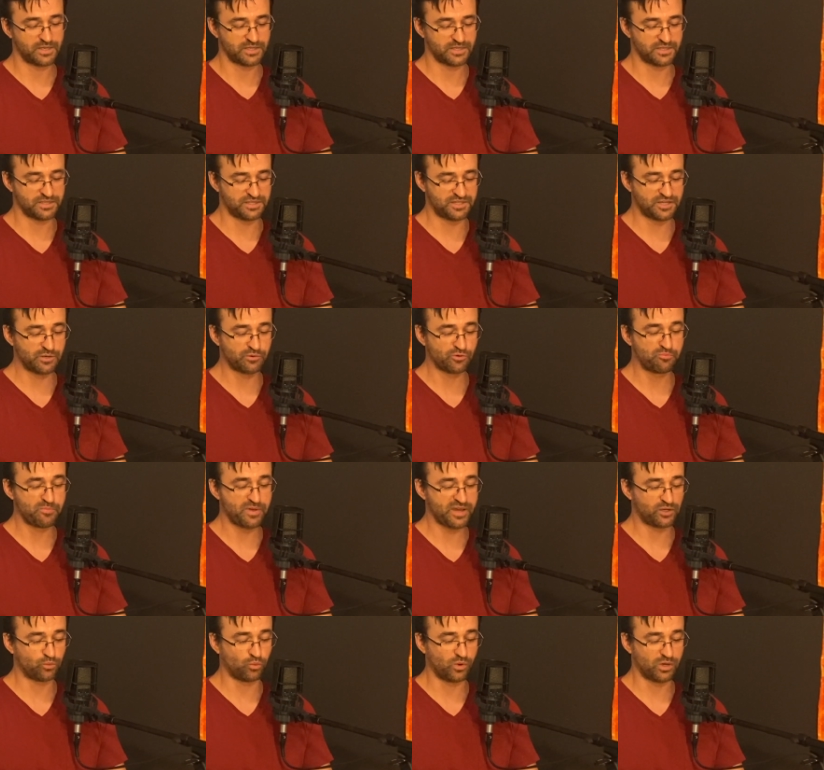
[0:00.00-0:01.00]
Zero
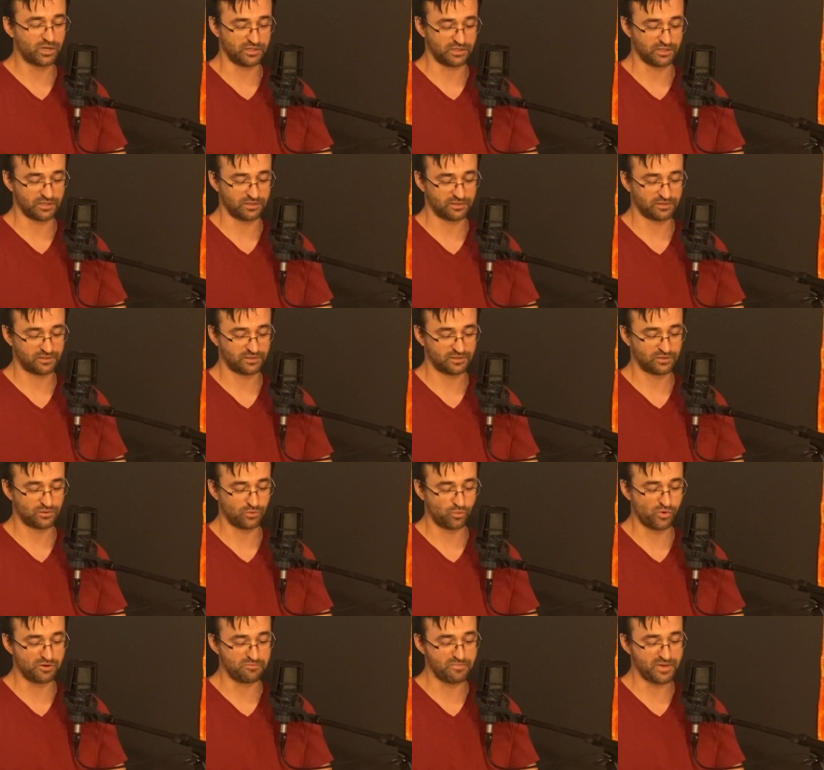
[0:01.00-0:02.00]
made
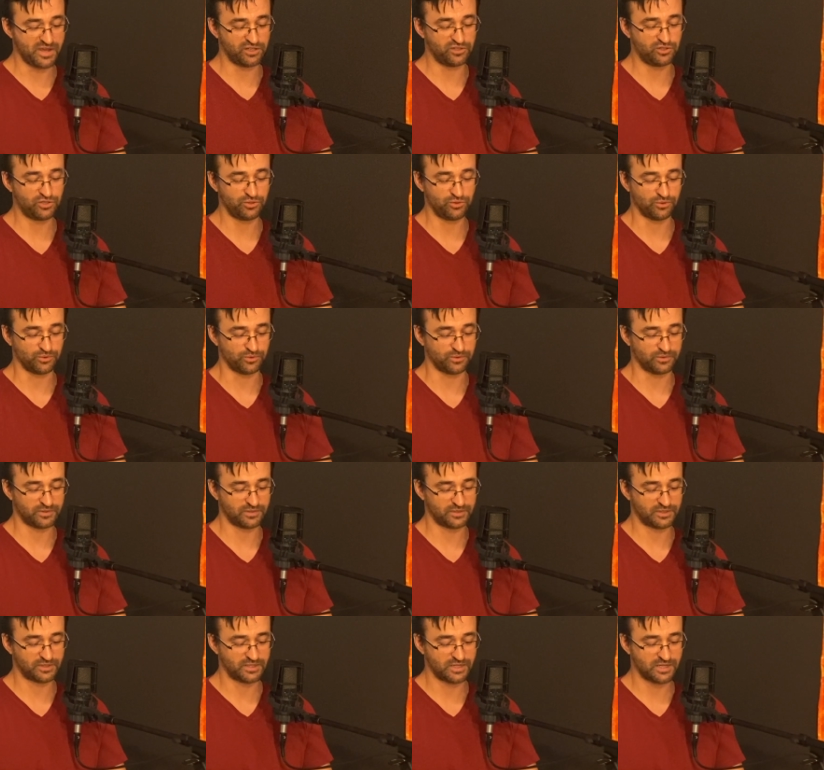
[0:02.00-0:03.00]
one, one made two.
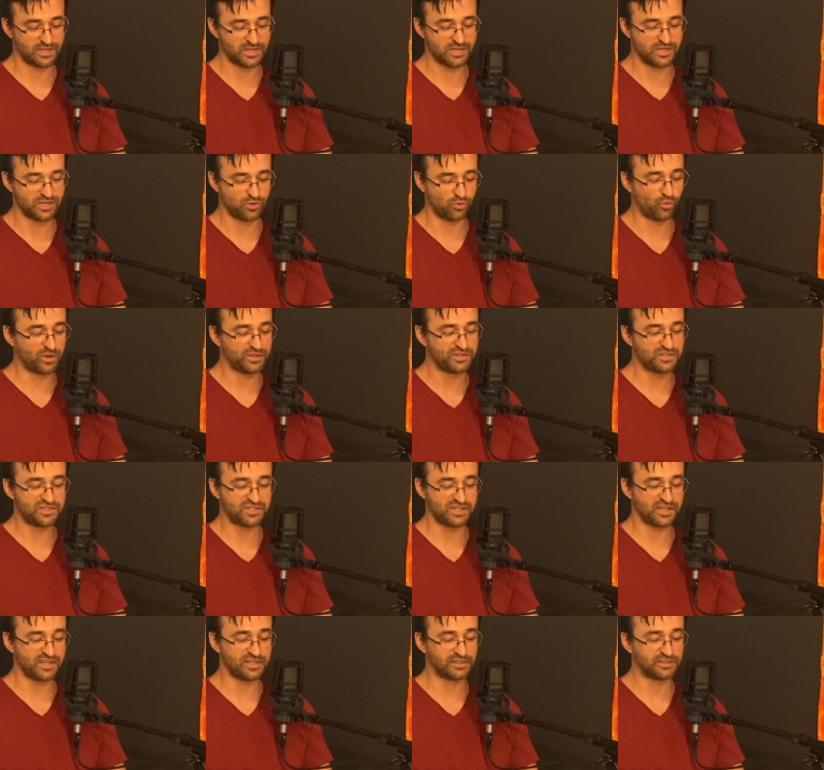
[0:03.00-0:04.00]
One
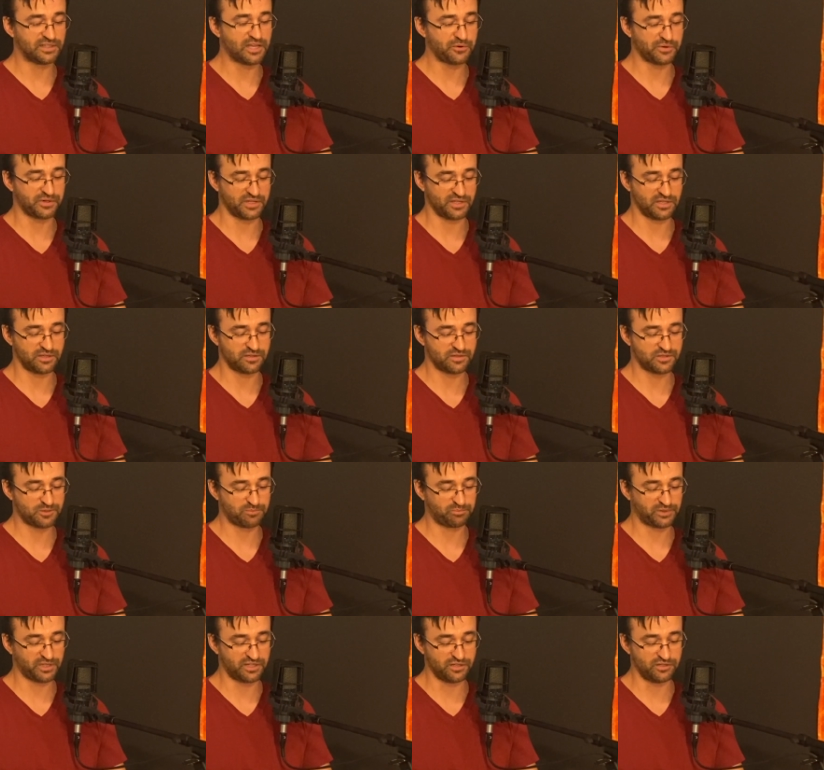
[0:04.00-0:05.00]
singularity
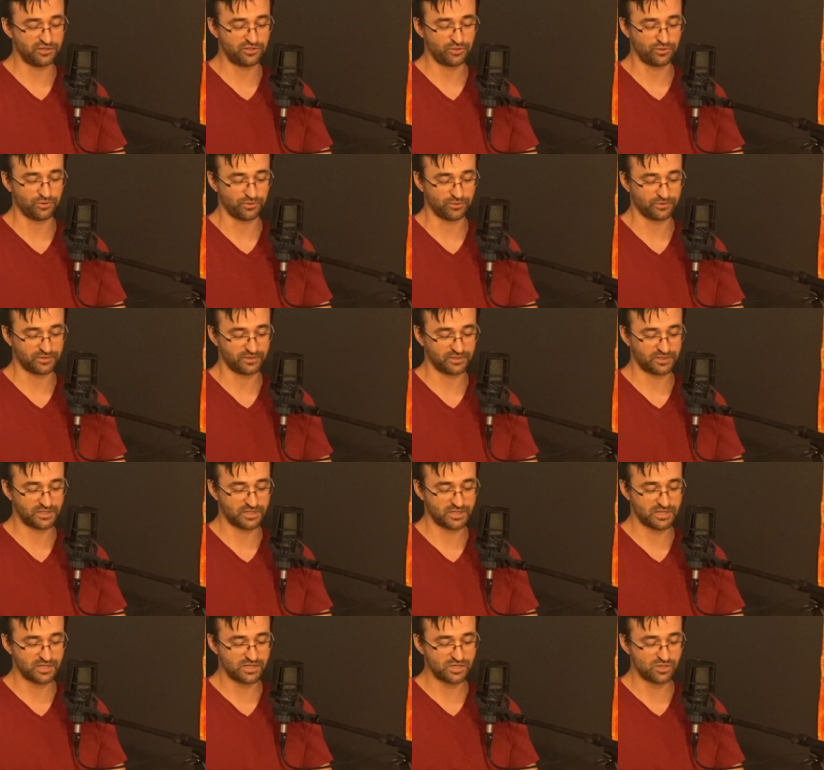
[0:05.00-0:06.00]
split in two.
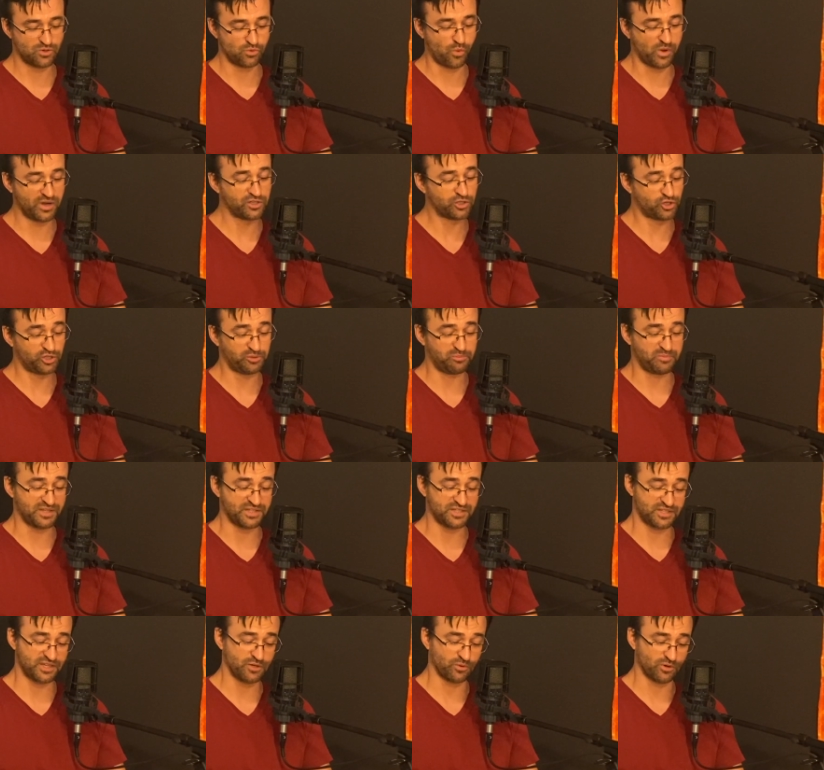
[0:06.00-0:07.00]
One could be
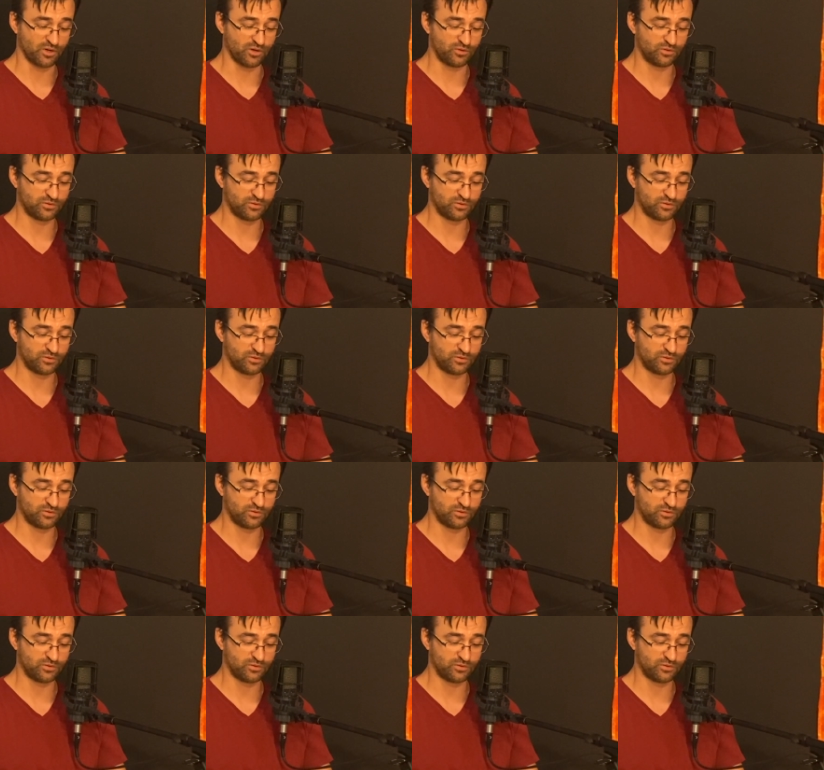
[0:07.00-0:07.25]
zero,